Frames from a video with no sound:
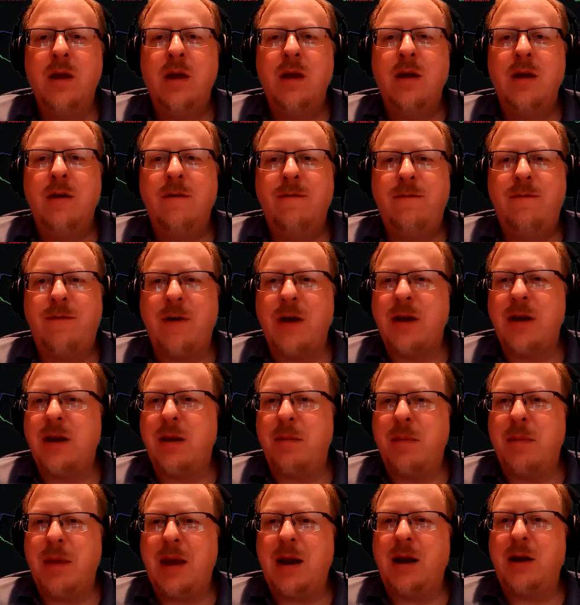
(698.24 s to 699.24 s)

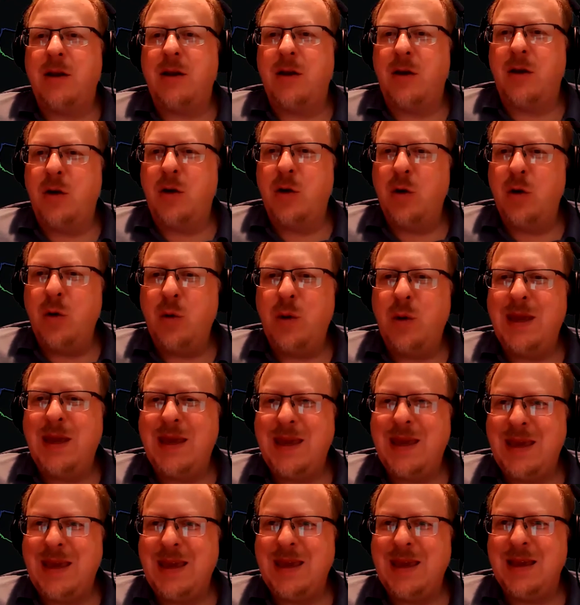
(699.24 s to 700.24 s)
fundamental to who
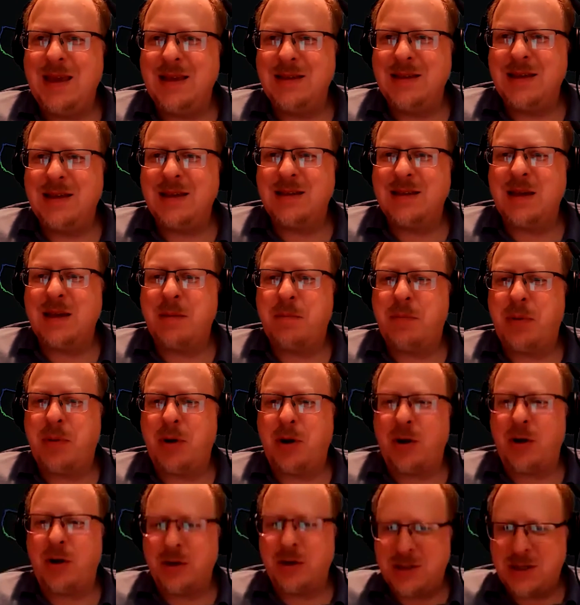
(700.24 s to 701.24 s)
he is as a
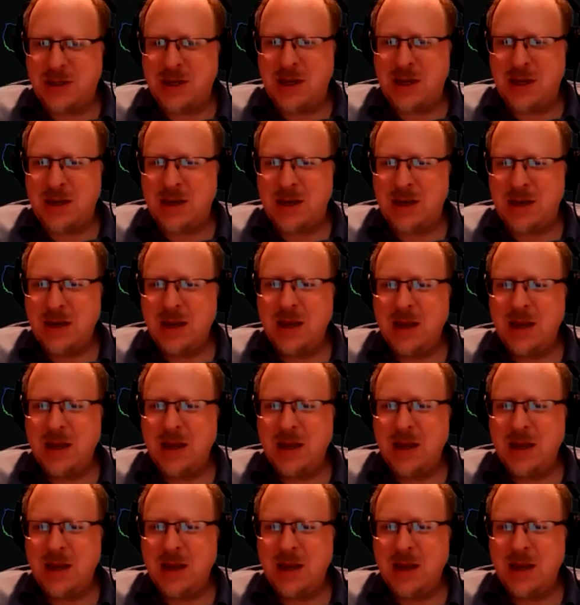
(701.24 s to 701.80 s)
person